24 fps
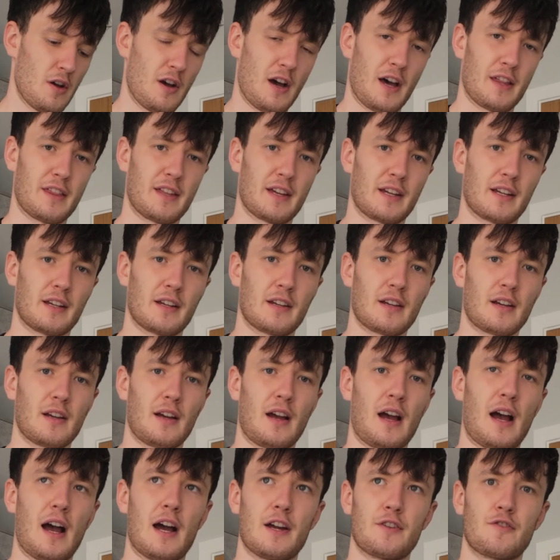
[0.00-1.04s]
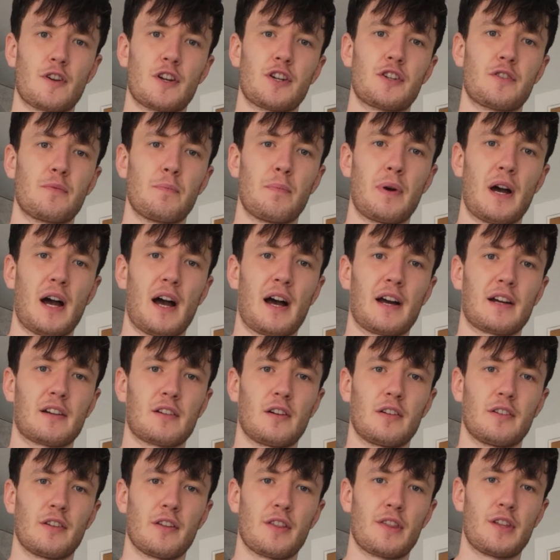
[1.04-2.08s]
I think a hydration pack
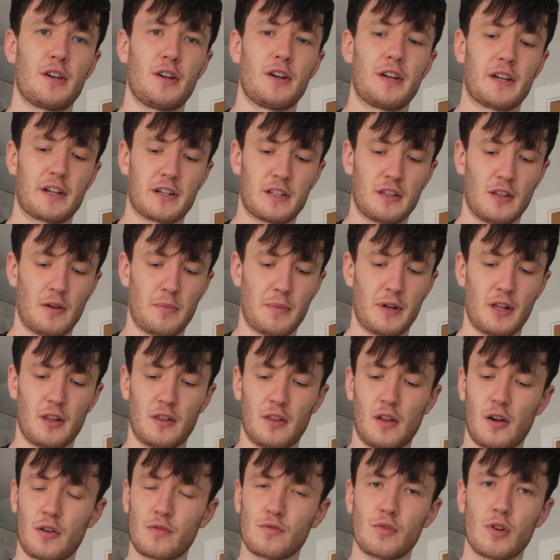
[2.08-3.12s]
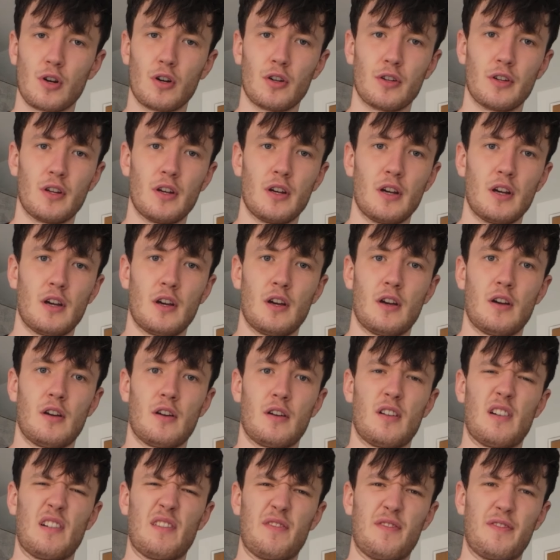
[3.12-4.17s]
on a 30 kilometer long run
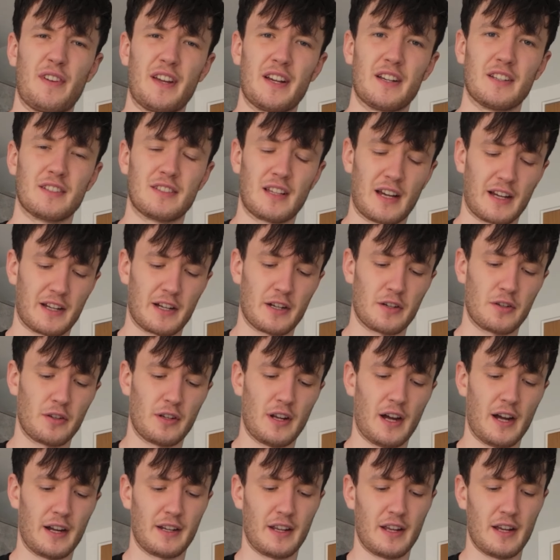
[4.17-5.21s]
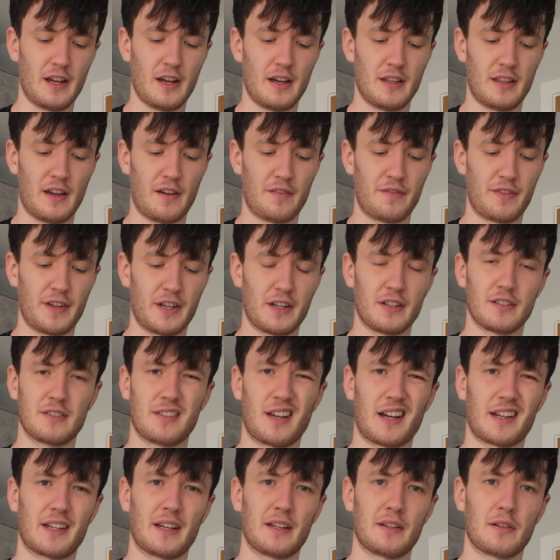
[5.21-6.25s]
feels like a good idea. That feels
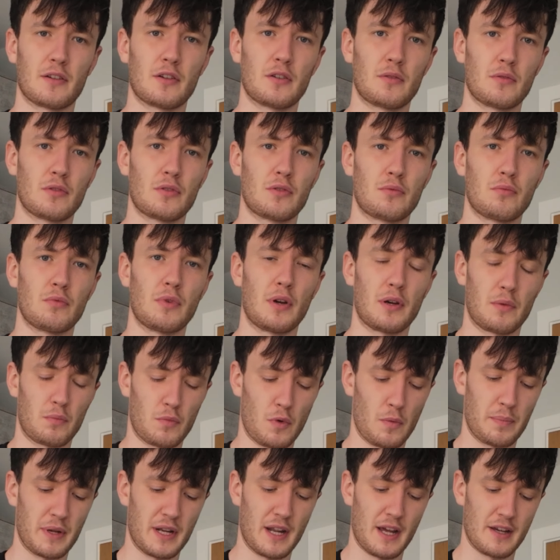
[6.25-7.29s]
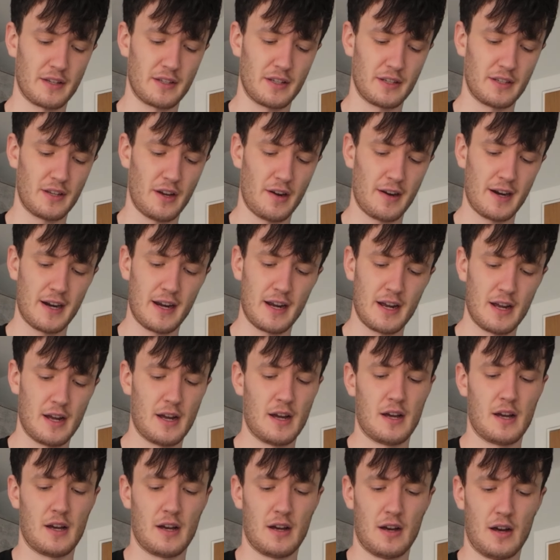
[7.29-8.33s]
like it would be necessary.
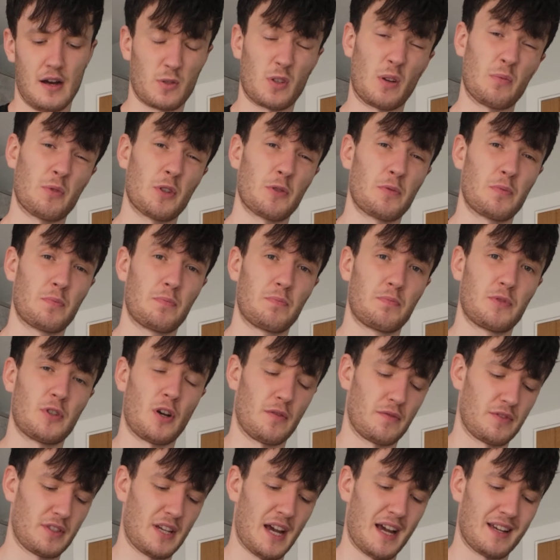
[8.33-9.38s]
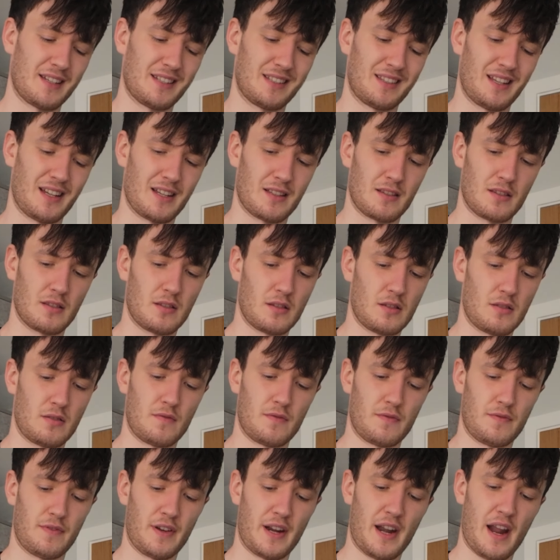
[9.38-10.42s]
So I'm just sort of testing
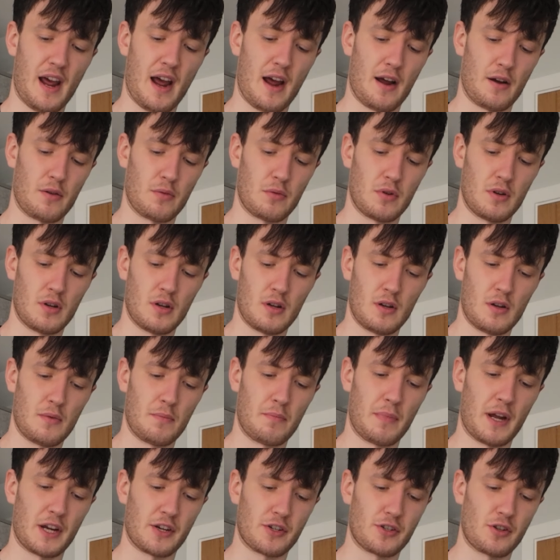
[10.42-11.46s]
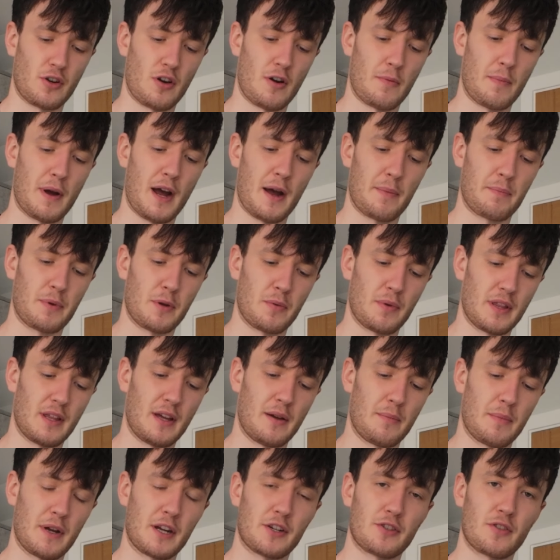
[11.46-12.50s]
for now, make sure I'm happy with
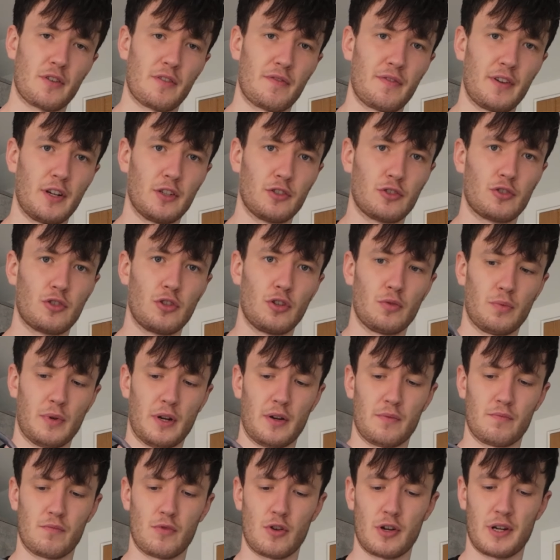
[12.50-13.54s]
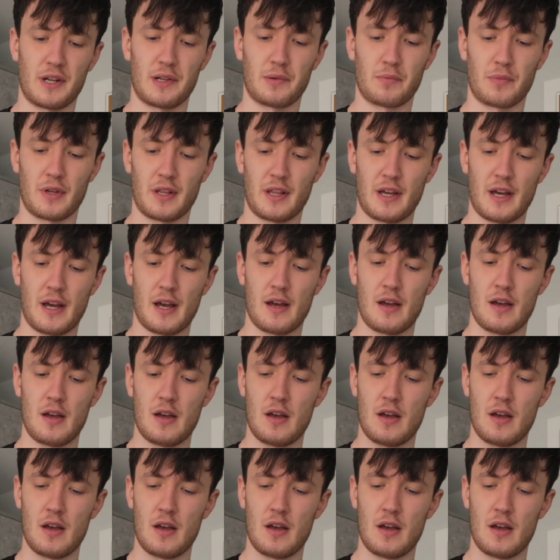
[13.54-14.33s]
it, make sure it feels good when I'm running with it.